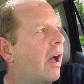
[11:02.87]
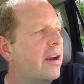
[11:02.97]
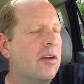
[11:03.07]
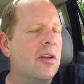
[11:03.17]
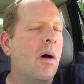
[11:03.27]
I
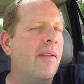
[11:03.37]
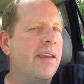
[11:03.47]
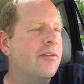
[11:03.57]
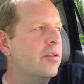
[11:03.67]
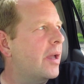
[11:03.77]
don't know all
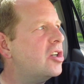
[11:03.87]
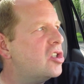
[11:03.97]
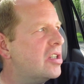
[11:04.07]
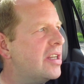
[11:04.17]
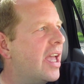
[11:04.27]
the
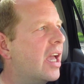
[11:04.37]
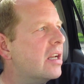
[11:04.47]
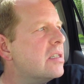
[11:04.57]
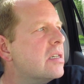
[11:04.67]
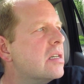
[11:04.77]
information yet,
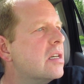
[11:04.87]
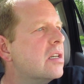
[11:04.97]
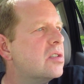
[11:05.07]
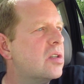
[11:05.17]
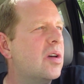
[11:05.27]

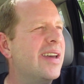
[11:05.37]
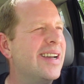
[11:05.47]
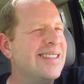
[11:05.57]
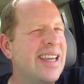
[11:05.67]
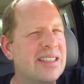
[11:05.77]
so
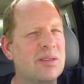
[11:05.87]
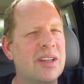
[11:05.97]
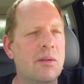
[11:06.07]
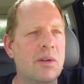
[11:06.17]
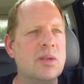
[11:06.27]
like that's
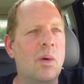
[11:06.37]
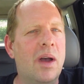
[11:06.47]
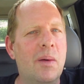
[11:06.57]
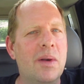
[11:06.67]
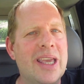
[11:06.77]
another reason
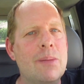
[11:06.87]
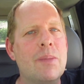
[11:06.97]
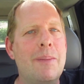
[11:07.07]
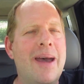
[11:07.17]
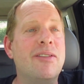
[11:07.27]
why I want to keep
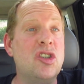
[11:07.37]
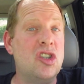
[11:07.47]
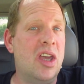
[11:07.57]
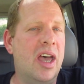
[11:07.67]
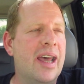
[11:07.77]
my mouth
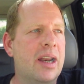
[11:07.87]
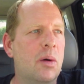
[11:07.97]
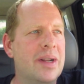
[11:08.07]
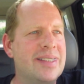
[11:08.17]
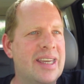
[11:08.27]
shut. I
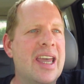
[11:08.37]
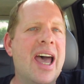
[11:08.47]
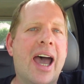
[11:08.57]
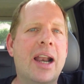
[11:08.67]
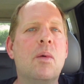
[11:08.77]

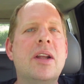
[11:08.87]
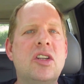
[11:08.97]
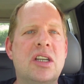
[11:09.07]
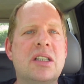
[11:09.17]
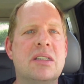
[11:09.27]
don't want to
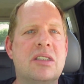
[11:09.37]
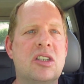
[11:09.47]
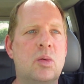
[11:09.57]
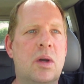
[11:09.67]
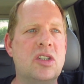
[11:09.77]
jinx the
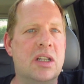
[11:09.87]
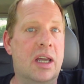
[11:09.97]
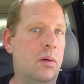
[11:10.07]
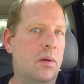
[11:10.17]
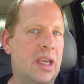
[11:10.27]
situation.
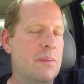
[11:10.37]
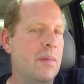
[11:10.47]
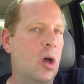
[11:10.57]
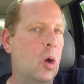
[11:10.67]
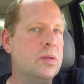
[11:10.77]
I don't want to get
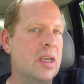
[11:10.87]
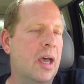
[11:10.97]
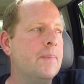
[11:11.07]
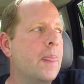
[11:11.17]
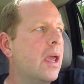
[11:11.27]
my hopes
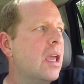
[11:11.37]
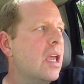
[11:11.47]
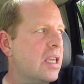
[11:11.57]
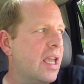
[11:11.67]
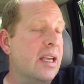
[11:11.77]
up.
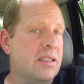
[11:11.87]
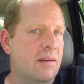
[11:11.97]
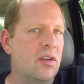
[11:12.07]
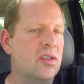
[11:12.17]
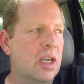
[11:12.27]
Yes,
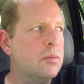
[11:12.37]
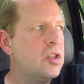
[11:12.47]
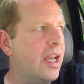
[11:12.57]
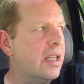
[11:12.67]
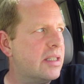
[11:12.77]
if there's some
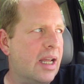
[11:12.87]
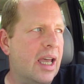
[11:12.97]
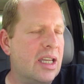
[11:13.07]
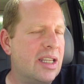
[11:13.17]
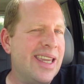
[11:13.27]
chance that
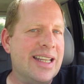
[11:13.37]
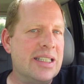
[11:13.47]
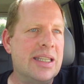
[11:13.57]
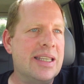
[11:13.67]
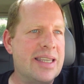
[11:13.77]
I could get
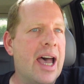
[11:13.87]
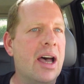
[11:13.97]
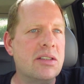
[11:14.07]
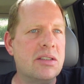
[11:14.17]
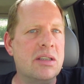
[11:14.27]
into this
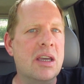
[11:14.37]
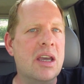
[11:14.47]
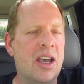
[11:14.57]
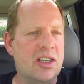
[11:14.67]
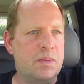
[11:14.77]
house,
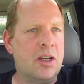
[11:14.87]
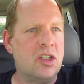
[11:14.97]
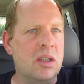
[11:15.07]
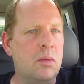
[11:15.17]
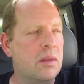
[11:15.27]

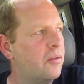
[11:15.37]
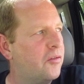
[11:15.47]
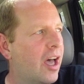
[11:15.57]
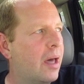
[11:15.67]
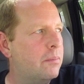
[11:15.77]
especially with the
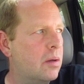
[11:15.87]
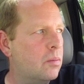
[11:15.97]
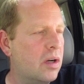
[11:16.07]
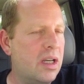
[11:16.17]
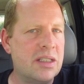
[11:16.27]
fond
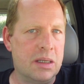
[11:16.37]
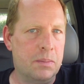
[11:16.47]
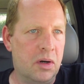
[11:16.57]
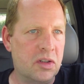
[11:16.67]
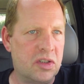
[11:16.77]
memories and the
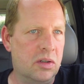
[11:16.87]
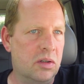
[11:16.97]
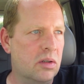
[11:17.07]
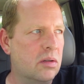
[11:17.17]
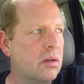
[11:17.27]

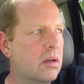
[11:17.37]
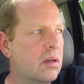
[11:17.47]
personal